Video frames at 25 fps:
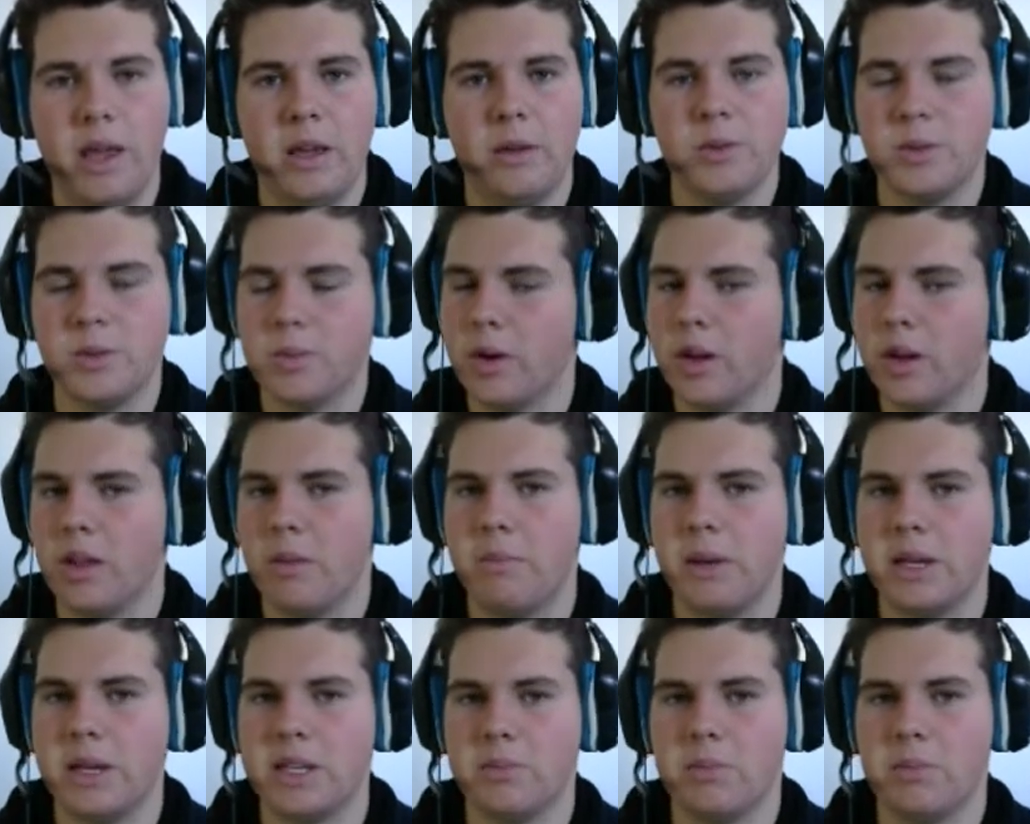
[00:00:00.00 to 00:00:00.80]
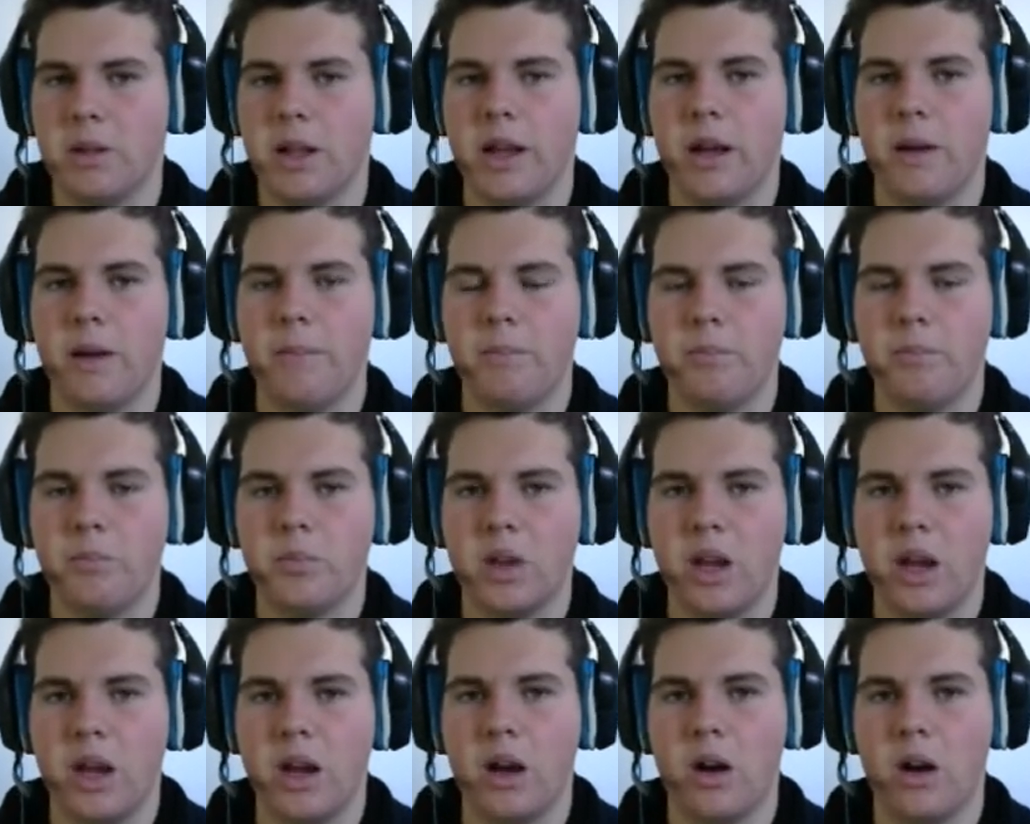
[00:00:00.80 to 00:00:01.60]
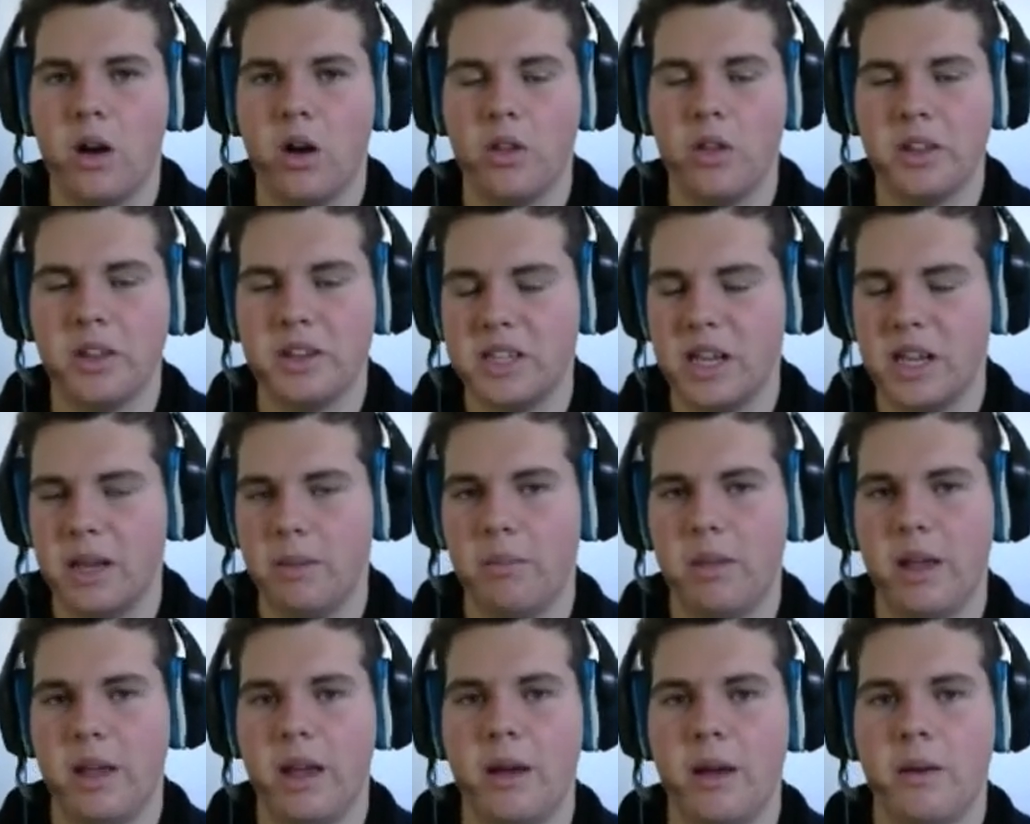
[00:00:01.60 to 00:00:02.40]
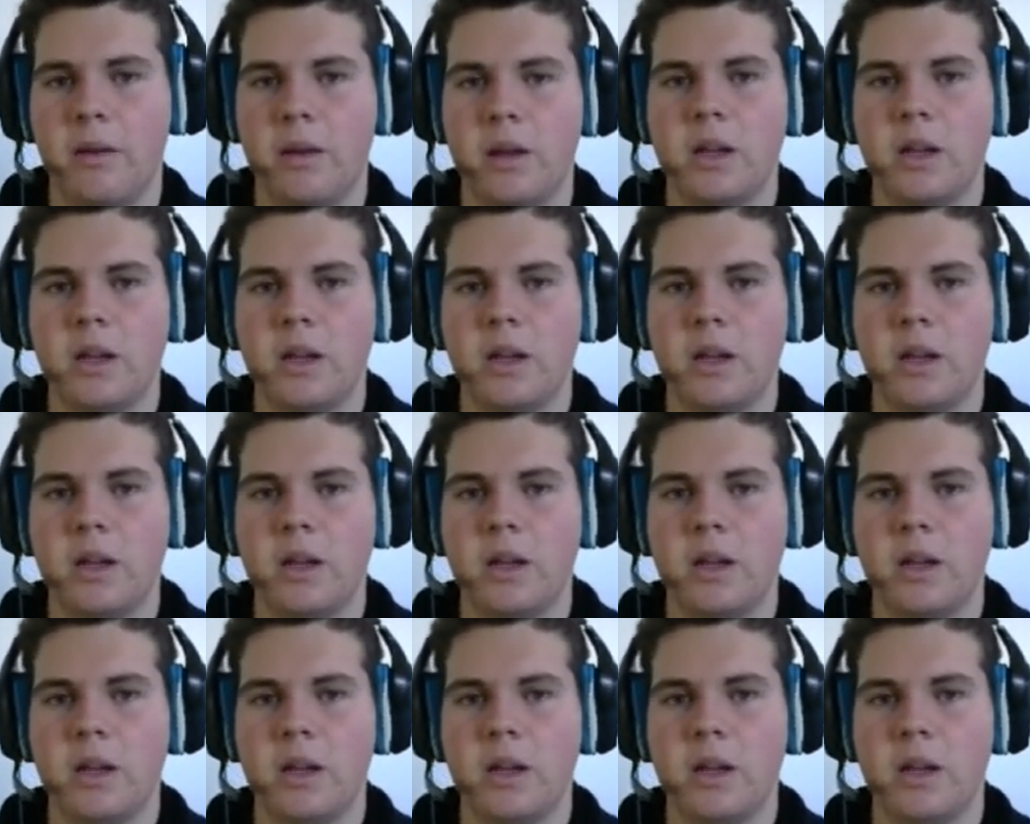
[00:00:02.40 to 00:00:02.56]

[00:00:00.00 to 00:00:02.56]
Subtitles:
He was probably the best player on the team there.